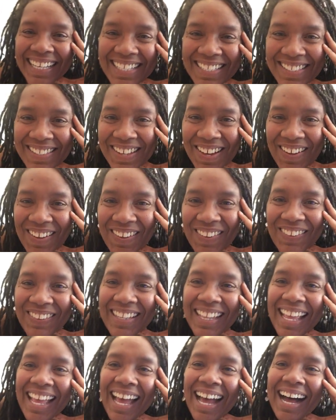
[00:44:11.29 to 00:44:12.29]
So,
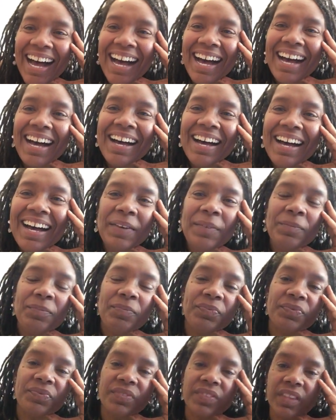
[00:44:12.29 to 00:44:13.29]
I
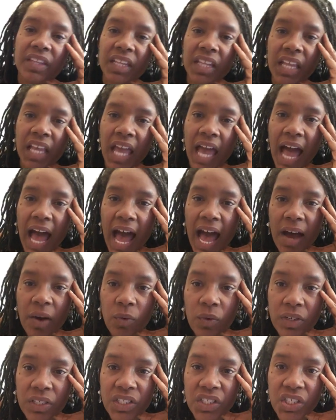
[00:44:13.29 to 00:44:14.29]

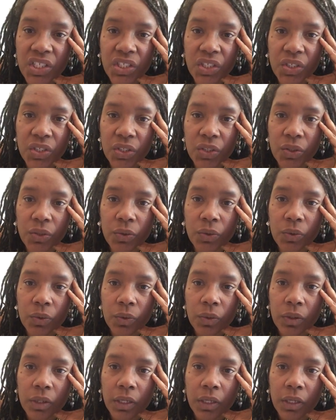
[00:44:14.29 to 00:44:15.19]
want to